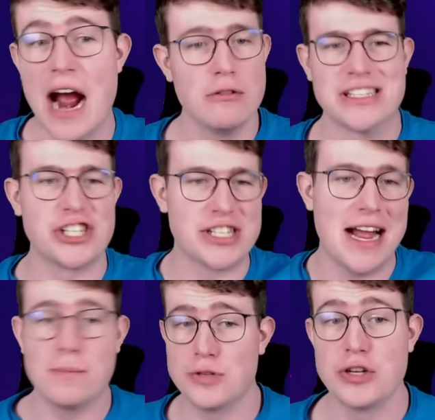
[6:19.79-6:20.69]
Arrows are just
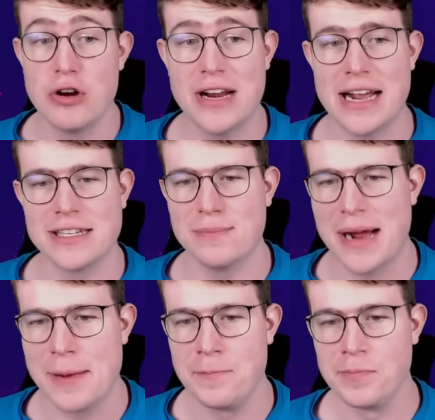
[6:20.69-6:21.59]
absolutely good against
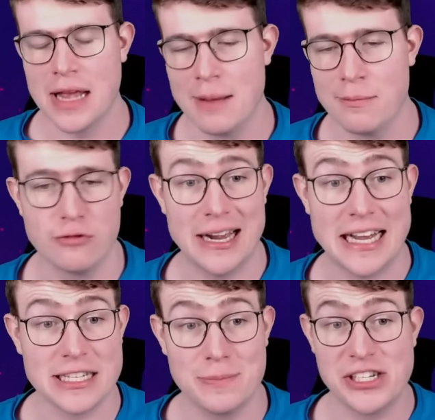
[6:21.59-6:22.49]
my Cracker,
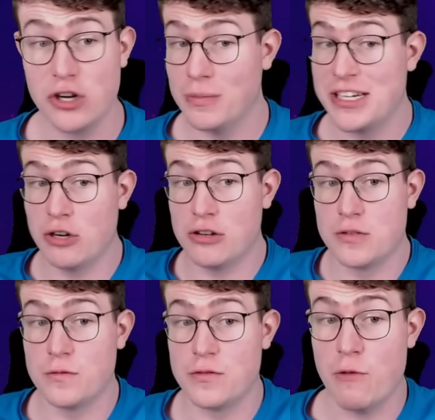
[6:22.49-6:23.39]
especially in combination
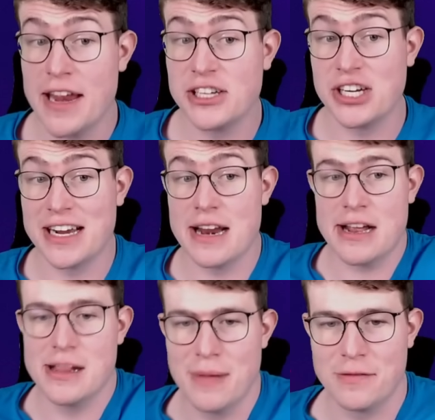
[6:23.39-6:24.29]
also with the Rage. He can
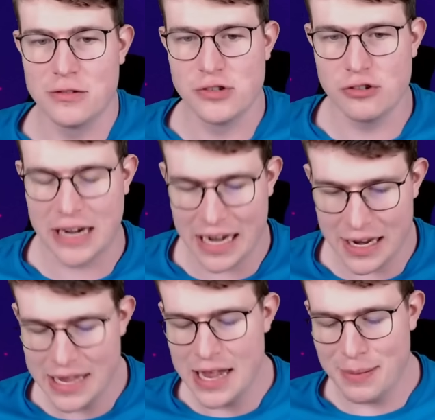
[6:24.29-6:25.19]
kill my Evolution Cracker.
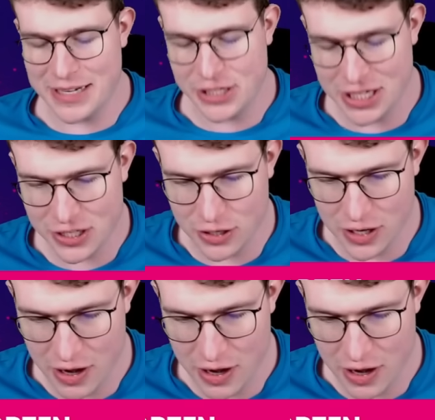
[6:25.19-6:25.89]
But he just got...